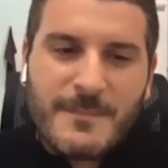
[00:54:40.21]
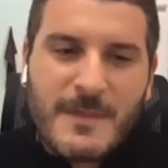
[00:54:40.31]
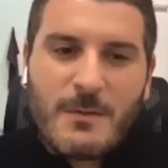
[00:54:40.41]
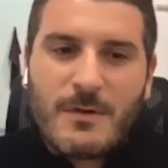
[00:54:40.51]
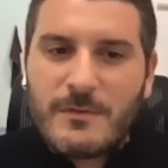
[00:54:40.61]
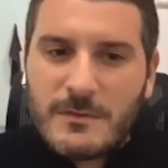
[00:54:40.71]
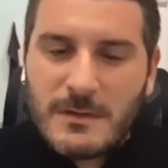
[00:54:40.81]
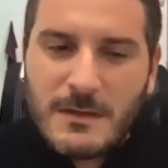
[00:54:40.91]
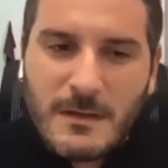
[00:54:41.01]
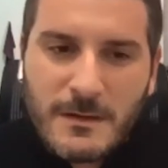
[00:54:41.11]
However,
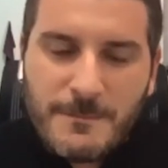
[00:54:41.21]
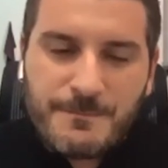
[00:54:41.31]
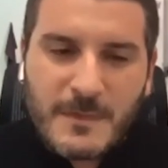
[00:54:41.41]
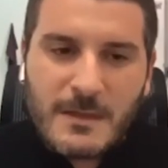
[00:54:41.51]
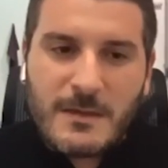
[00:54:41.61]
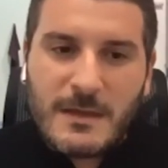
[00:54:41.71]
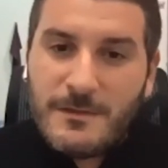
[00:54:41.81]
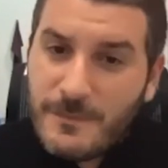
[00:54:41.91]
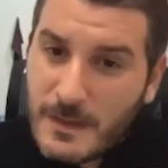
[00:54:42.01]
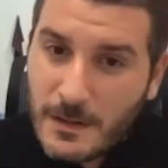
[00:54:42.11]
the
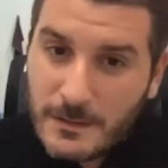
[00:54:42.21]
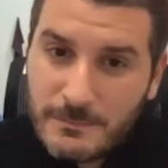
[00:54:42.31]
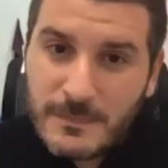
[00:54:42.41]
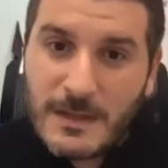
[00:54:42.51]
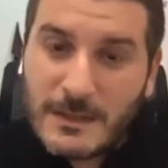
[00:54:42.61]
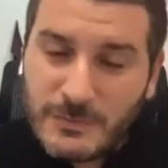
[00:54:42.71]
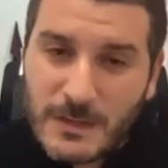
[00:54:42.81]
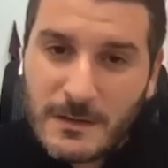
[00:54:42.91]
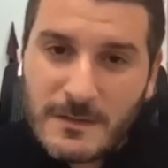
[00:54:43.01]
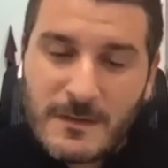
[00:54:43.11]
EV car, the electric
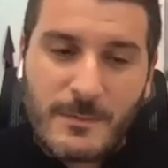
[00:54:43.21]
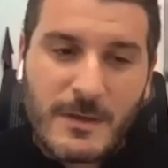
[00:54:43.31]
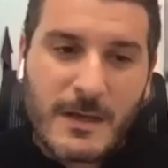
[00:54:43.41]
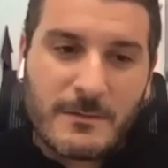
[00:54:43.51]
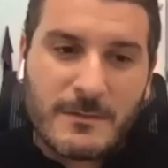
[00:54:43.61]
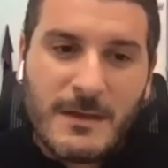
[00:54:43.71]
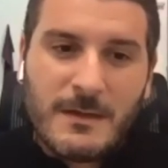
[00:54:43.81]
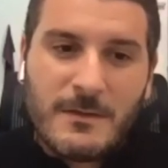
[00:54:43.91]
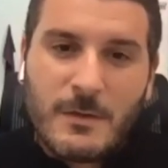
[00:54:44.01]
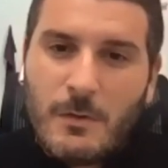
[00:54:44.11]
car that's coming out,
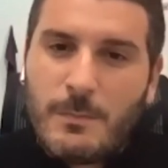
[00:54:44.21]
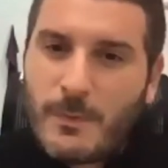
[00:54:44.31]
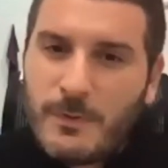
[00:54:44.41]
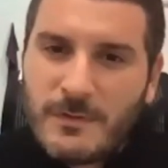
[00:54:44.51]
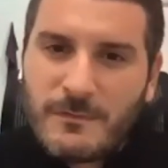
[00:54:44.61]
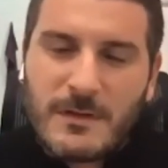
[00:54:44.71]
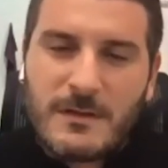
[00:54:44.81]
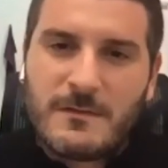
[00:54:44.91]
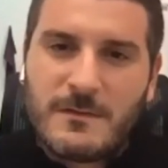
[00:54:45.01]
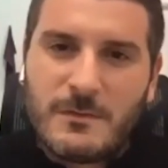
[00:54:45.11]
the whole point of it
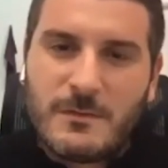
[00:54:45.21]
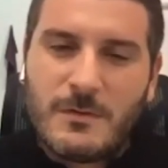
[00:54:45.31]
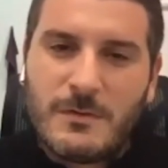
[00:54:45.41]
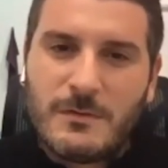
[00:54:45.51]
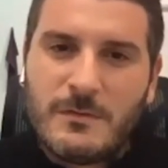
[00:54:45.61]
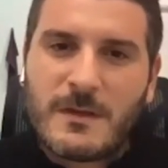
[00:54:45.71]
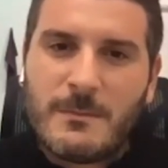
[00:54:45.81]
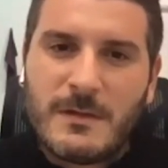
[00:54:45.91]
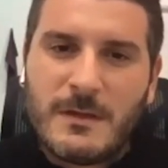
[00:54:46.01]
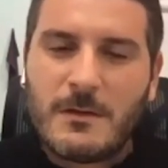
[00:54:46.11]
is to do
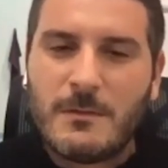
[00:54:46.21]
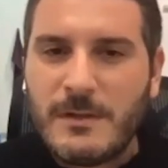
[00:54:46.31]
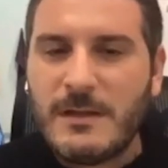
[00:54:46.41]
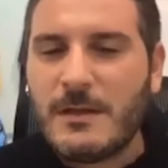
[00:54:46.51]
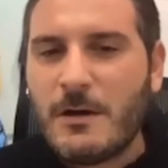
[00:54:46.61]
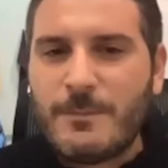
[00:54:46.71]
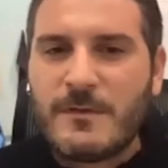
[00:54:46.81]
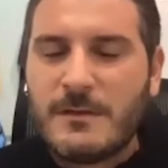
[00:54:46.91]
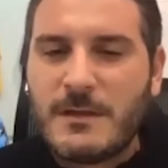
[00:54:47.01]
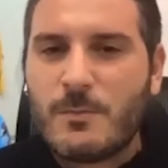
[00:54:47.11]
something completely
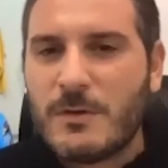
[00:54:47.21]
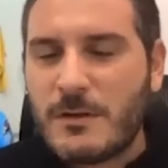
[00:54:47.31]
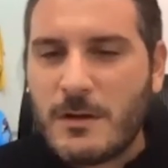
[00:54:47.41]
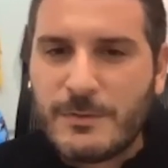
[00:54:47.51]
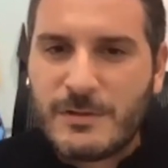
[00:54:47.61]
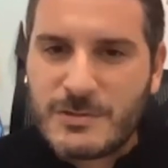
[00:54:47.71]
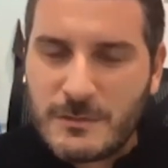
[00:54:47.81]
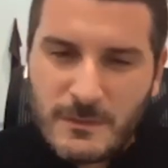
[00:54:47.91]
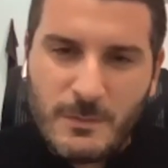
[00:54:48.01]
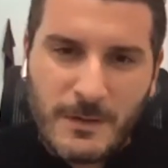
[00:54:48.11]
opposite than what the competition is
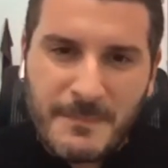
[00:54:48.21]
doing.